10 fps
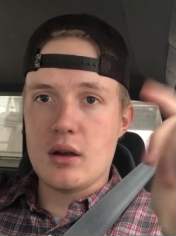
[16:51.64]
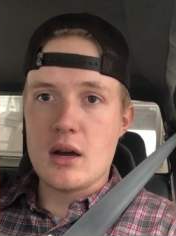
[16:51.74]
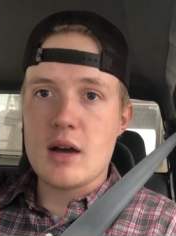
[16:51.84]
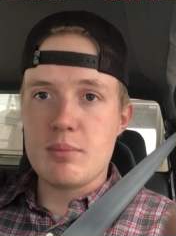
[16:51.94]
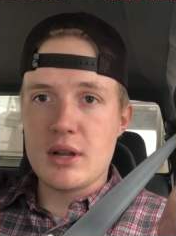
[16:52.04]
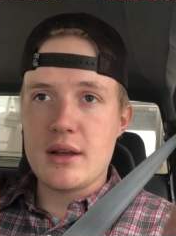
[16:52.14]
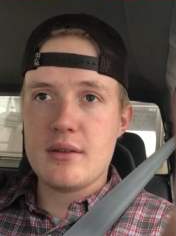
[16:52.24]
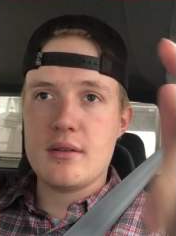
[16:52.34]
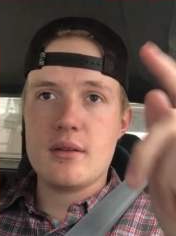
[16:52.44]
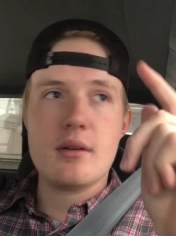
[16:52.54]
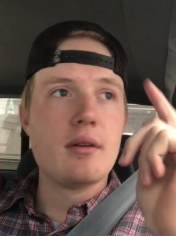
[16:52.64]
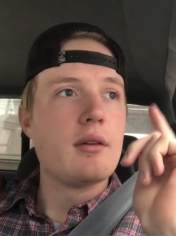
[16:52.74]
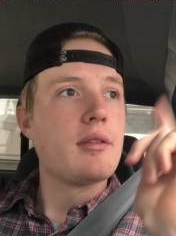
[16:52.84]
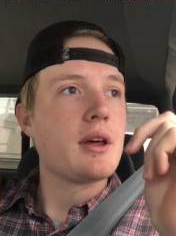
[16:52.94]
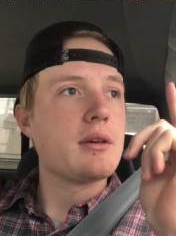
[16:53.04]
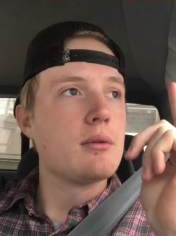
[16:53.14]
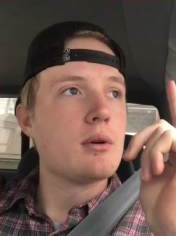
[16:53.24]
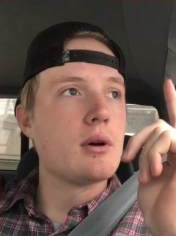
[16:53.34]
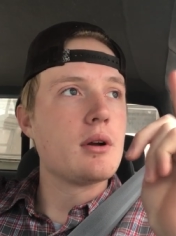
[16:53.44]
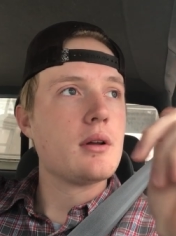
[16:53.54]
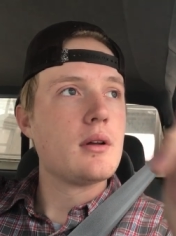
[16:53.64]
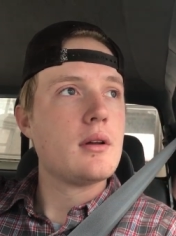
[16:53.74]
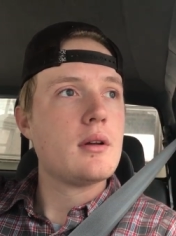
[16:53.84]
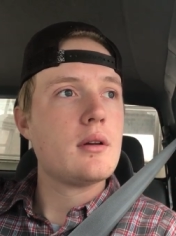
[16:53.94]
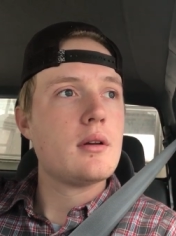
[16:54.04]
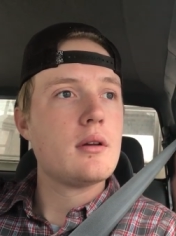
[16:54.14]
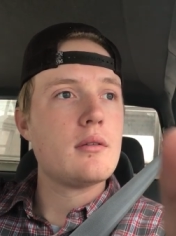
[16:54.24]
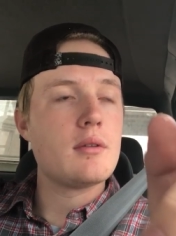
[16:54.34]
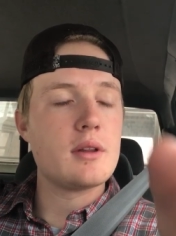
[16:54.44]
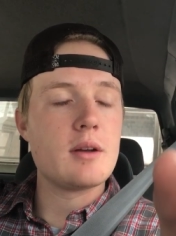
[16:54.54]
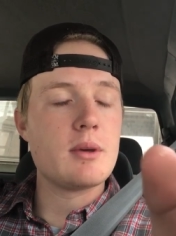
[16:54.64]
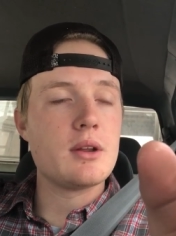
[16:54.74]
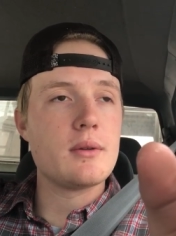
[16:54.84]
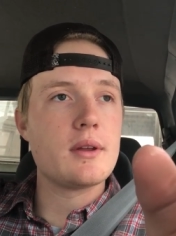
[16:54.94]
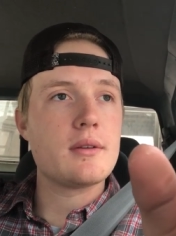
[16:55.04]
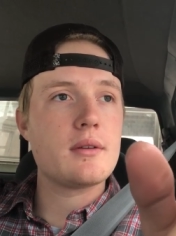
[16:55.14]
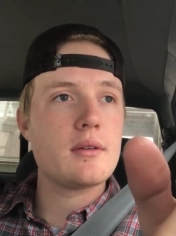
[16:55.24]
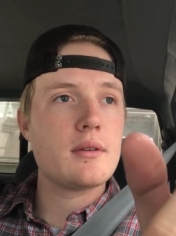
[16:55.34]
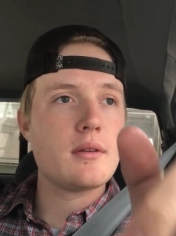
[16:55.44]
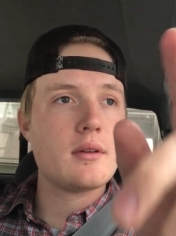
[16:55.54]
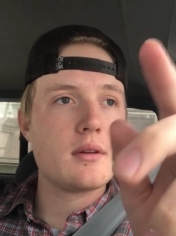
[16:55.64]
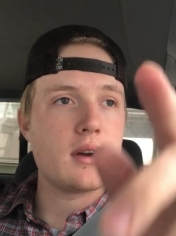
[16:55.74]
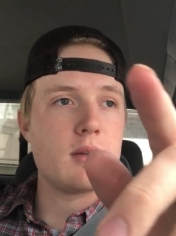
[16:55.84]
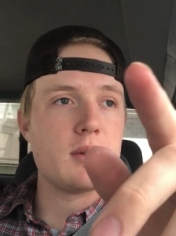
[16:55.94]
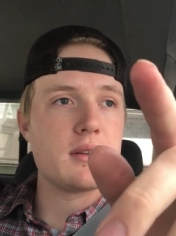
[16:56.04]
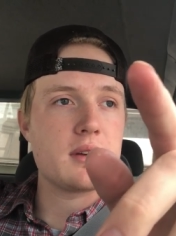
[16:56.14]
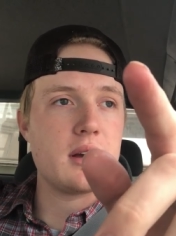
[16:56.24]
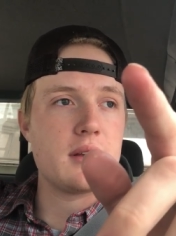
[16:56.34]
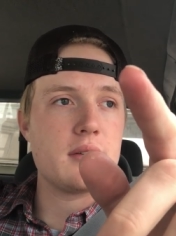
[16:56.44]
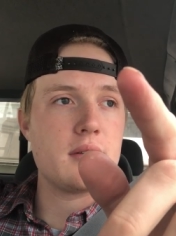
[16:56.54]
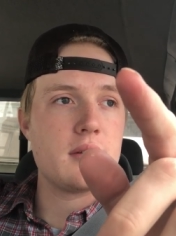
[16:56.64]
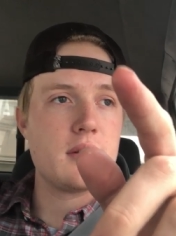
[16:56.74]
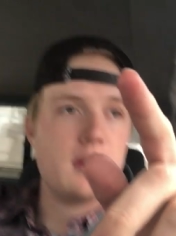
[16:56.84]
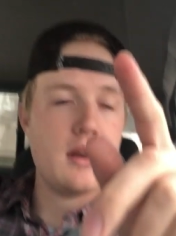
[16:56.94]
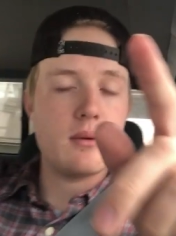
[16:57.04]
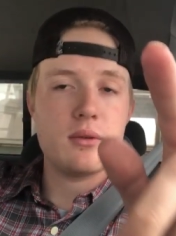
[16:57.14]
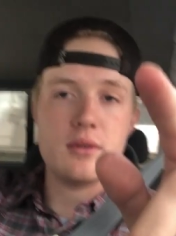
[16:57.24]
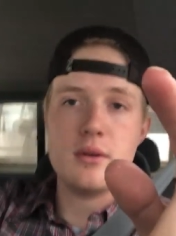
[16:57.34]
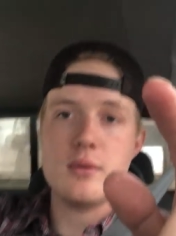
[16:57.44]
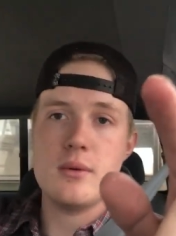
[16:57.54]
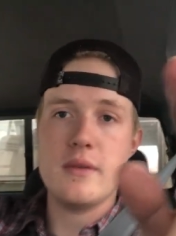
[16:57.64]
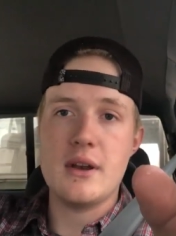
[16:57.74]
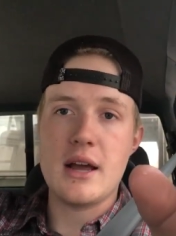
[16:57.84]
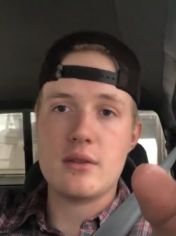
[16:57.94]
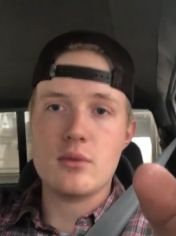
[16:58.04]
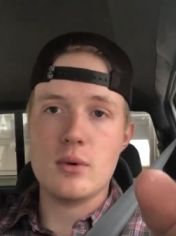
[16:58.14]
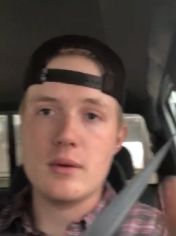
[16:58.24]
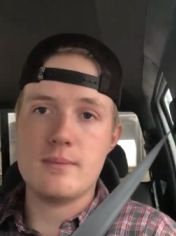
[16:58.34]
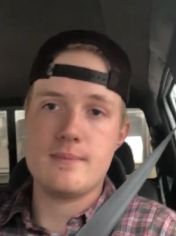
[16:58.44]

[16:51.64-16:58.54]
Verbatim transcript: God bless. Thank you, Lord, for letting me do this. God bless, guys, and I will see you in the next one.